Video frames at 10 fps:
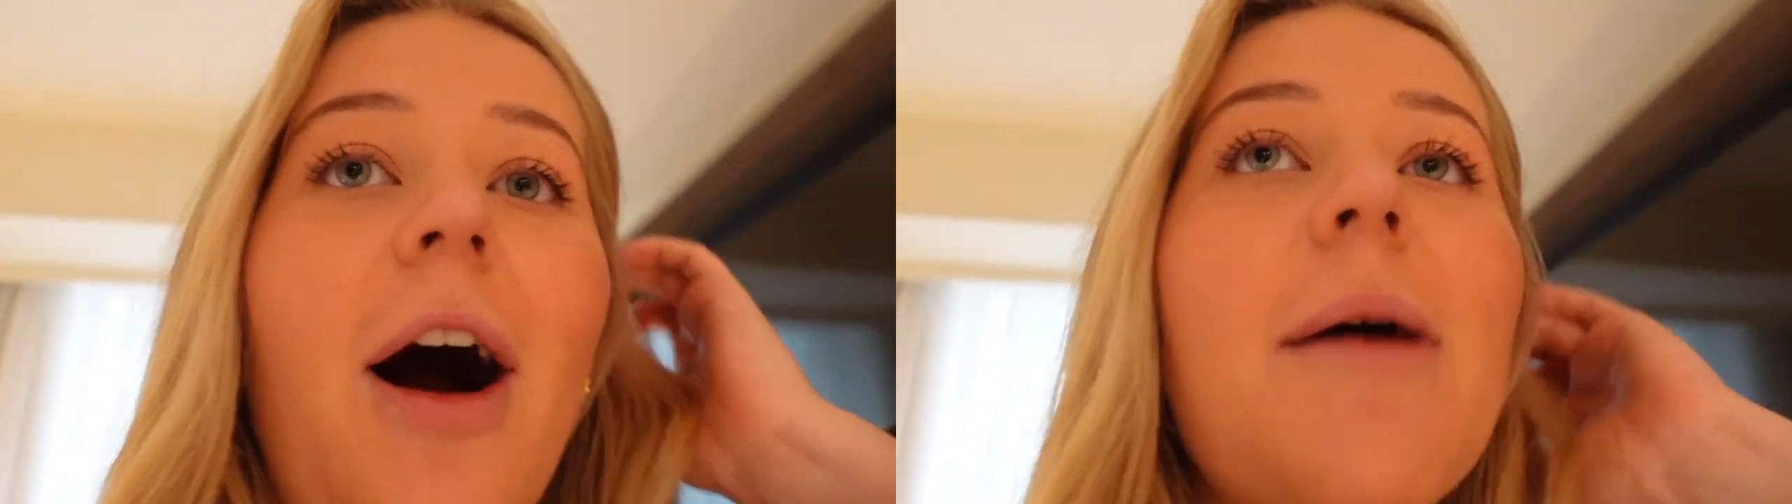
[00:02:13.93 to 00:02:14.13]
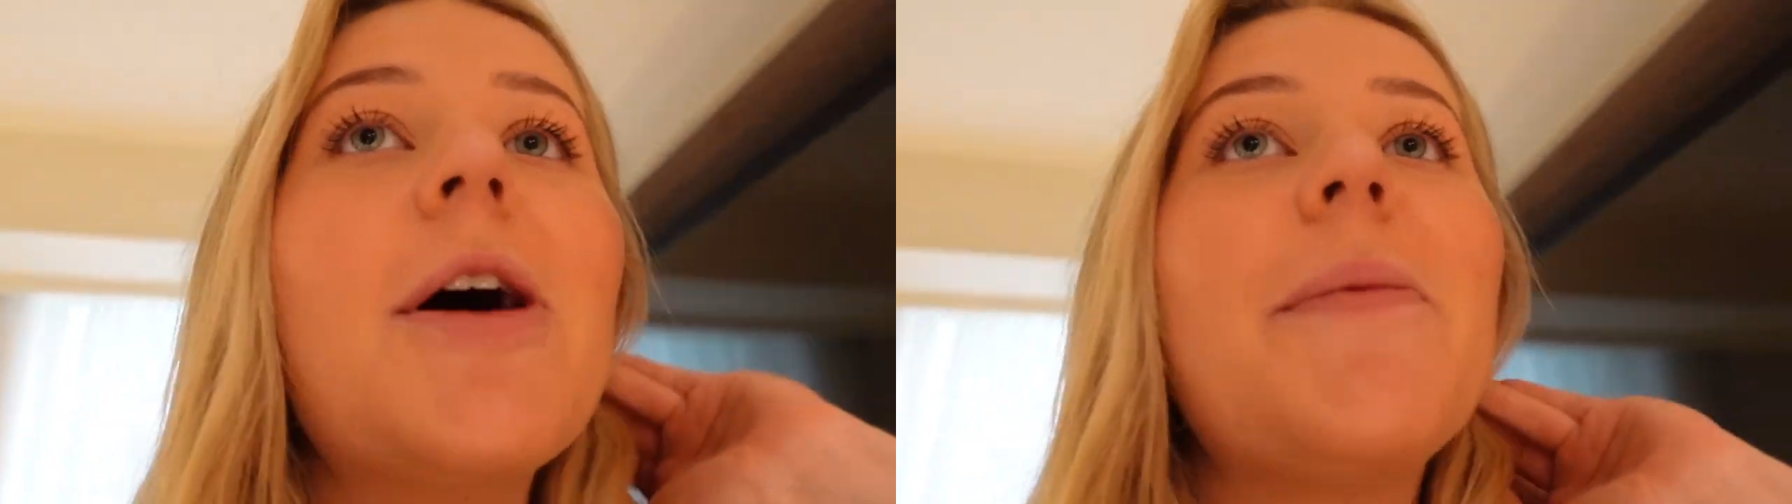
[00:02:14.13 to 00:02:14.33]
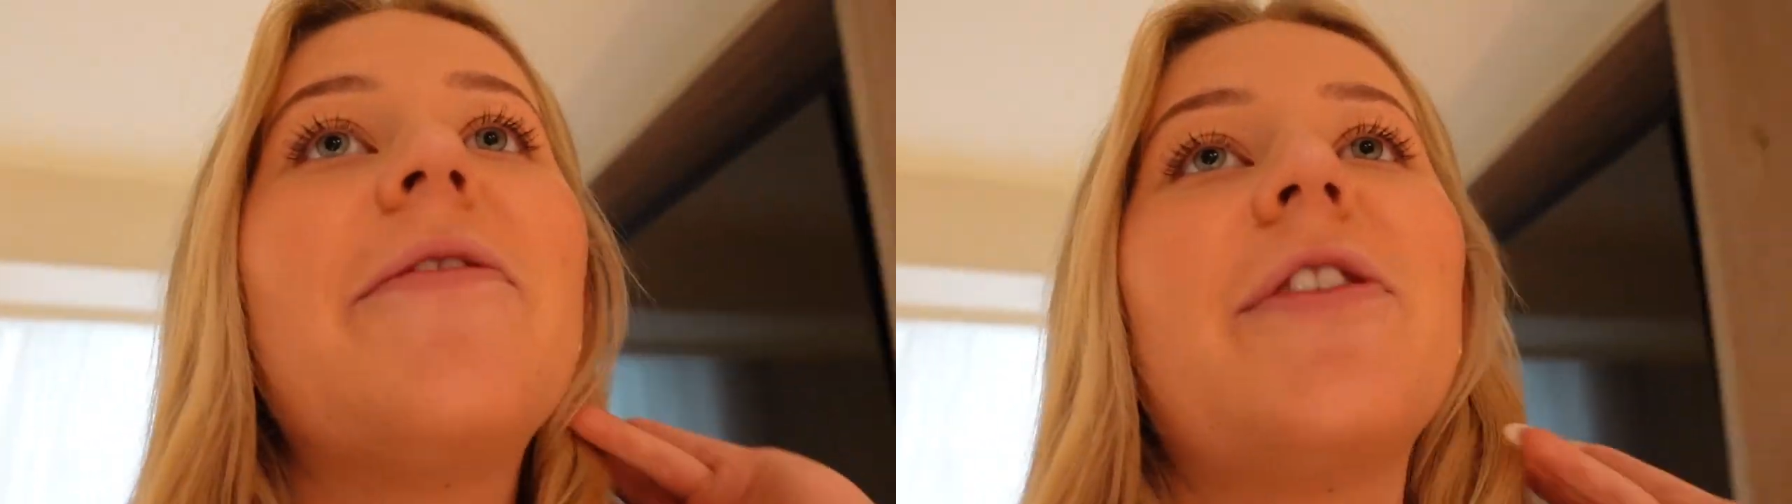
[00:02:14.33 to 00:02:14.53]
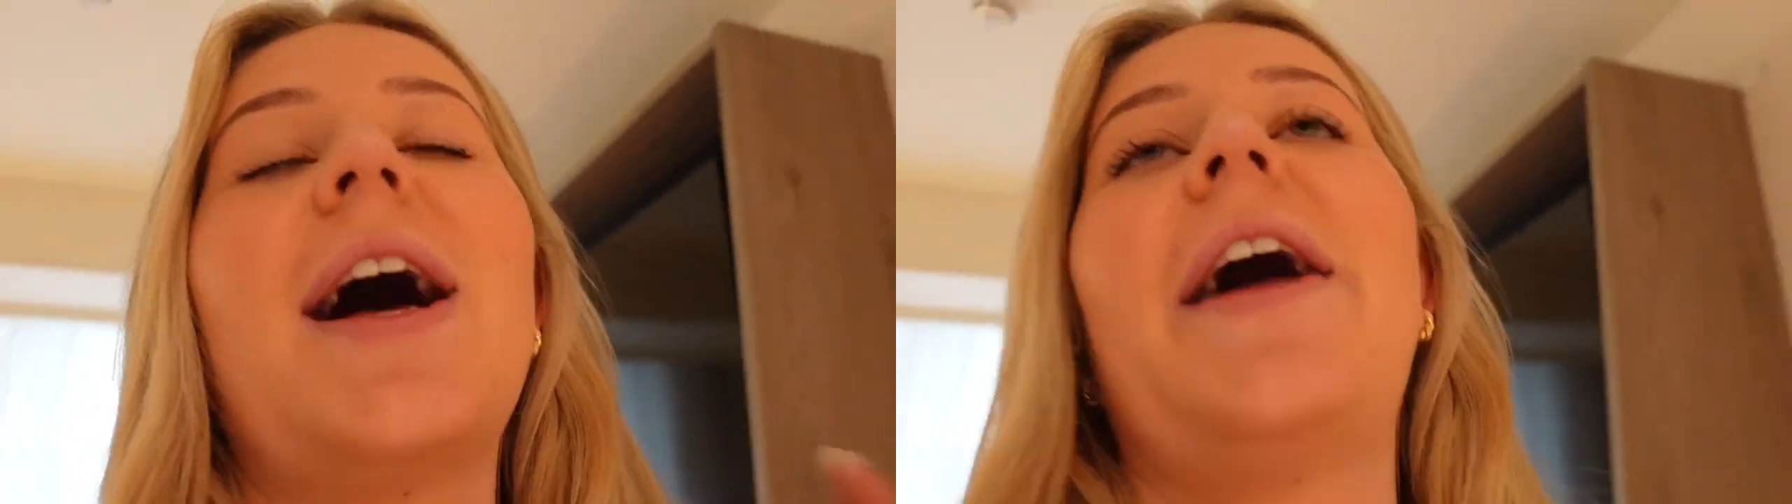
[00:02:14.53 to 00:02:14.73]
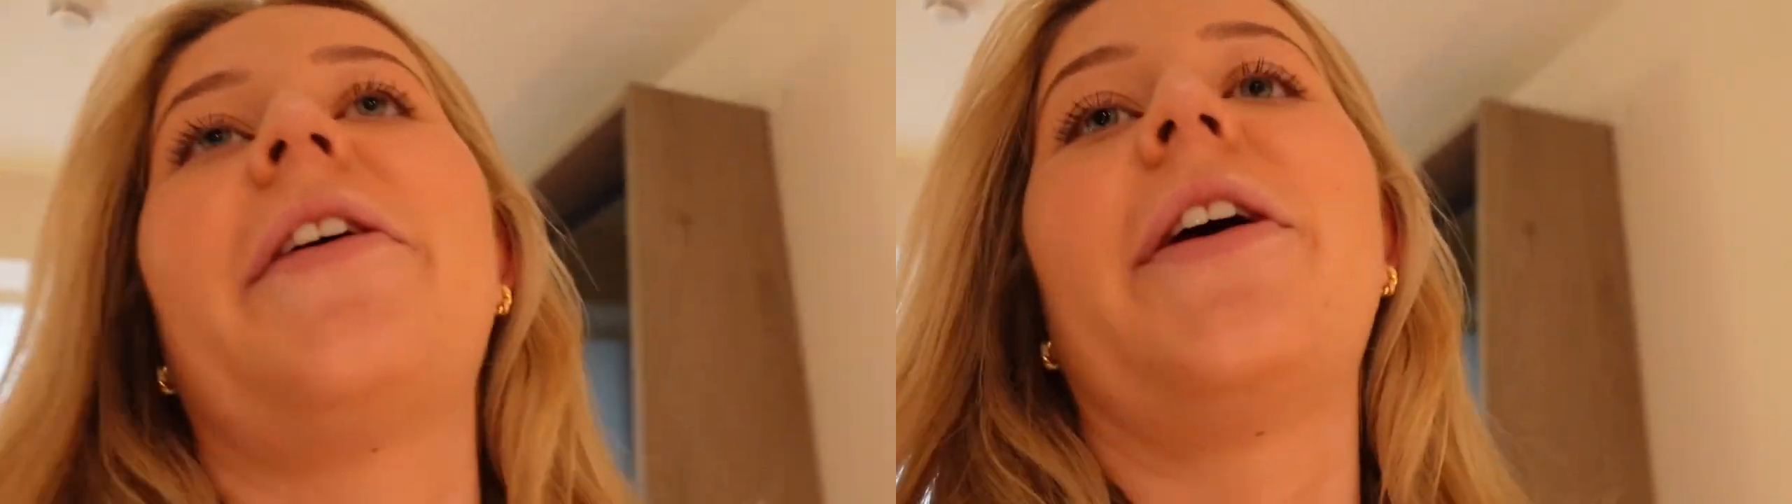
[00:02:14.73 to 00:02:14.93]
I'm hoping for
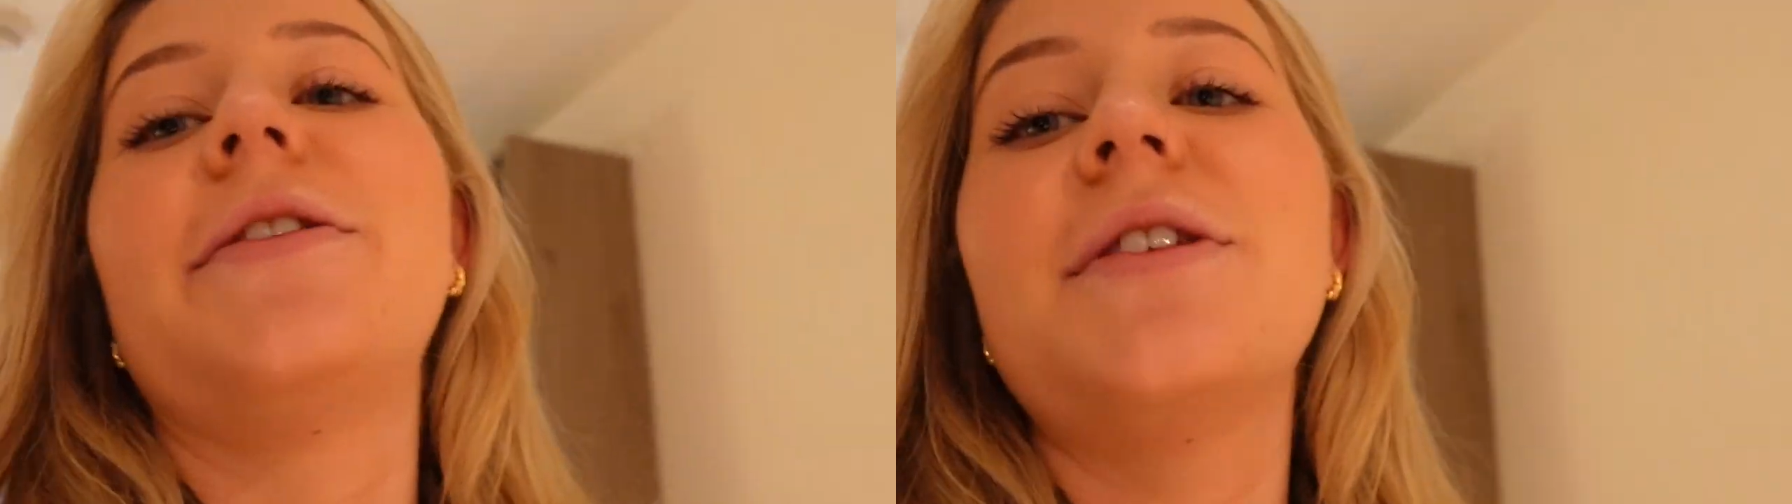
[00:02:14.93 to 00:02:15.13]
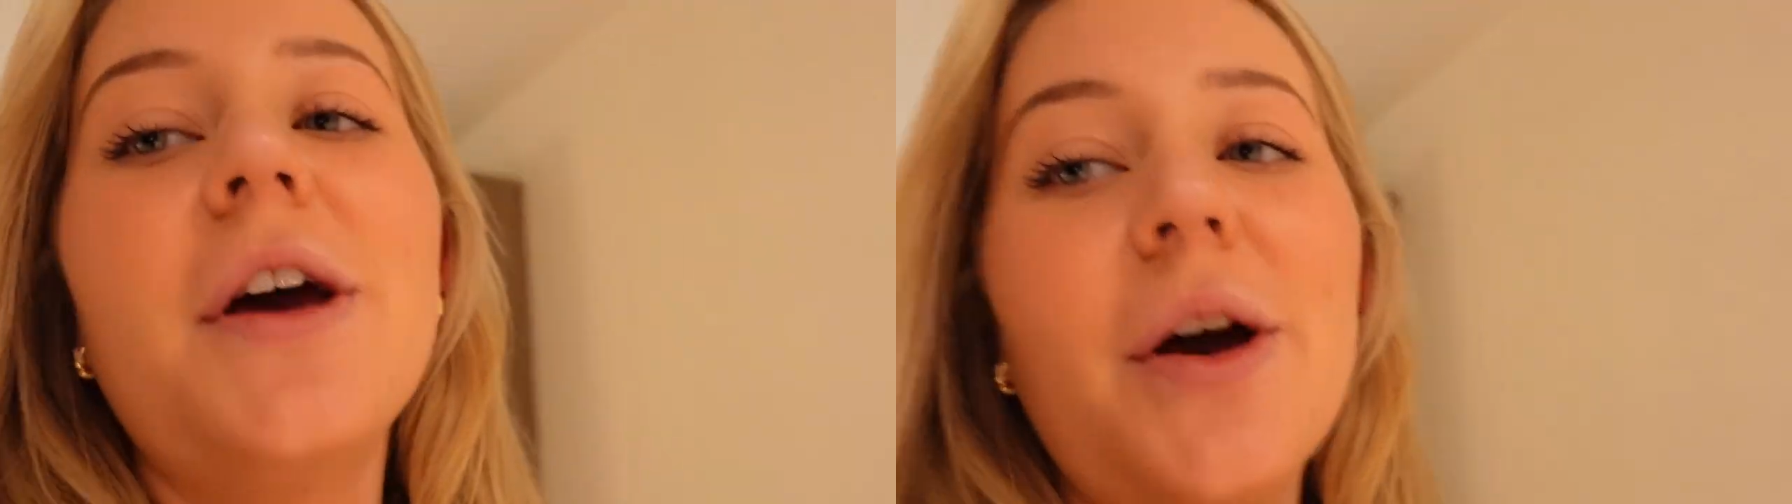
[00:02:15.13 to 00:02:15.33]
Nando's.